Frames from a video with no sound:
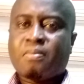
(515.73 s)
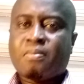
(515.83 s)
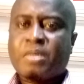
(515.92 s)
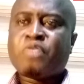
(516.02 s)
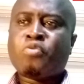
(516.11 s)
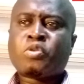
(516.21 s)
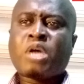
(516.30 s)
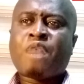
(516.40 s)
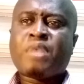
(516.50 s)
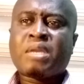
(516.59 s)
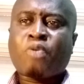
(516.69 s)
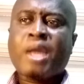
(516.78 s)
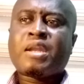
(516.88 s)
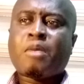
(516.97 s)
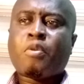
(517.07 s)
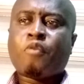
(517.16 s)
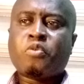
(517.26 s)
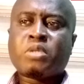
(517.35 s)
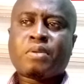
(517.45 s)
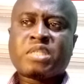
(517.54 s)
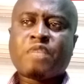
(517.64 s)
But you also have a quite number of
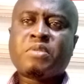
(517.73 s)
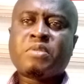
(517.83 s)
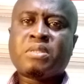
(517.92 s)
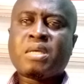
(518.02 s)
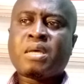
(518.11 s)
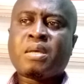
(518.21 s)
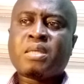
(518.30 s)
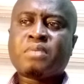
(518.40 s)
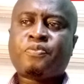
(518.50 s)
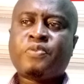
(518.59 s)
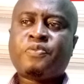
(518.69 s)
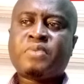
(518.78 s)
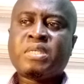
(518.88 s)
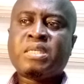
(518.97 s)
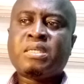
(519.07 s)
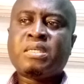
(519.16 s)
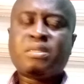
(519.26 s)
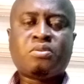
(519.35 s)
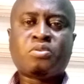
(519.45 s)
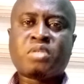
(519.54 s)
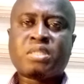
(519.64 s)
those around 50
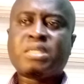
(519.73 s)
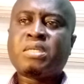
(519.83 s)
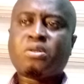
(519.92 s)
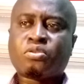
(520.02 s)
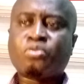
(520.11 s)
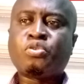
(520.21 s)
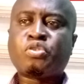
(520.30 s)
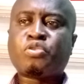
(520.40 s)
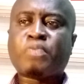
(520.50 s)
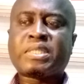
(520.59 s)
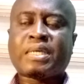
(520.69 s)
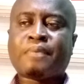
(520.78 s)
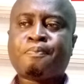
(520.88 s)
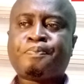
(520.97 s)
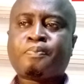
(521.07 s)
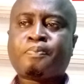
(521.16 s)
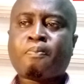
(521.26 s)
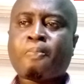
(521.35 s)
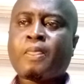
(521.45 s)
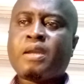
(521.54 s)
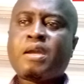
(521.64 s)
to 60 also using Twitter.
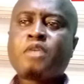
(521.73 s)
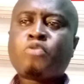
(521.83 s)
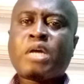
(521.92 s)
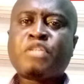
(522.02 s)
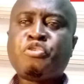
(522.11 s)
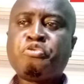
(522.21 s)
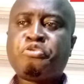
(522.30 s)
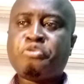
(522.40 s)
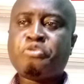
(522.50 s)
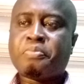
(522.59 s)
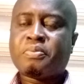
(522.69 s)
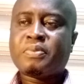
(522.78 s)
Now let's look at YouTube.